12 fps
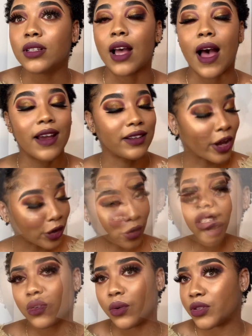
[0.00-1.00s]
I digress.
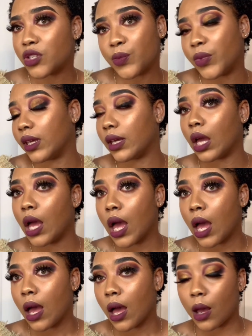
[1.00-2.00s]
It's going to be
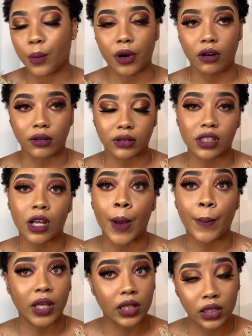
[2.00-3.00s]
about
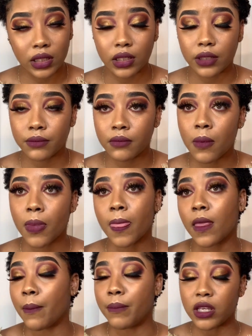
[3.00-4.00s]
mainly
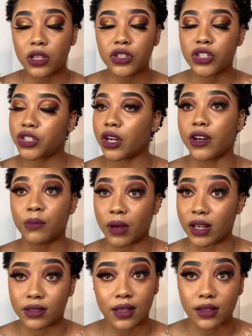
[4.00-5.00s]
me sharing my
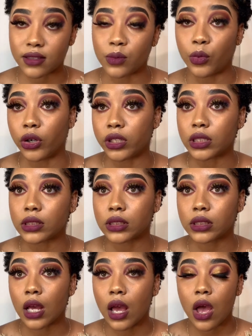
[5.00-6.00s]
testimonies,
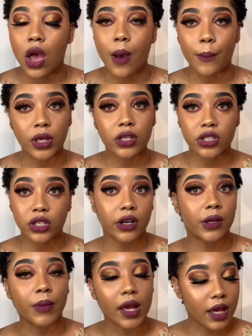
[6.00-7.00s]
me
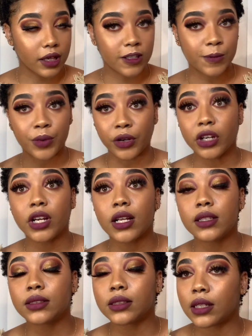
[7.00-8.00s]
sharing my
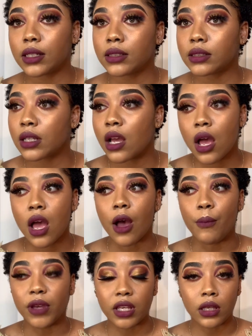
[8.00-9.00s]
experiences,
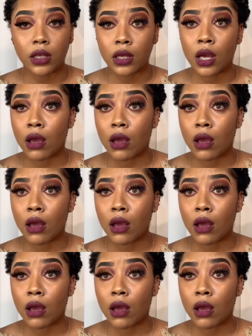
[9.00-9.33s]
me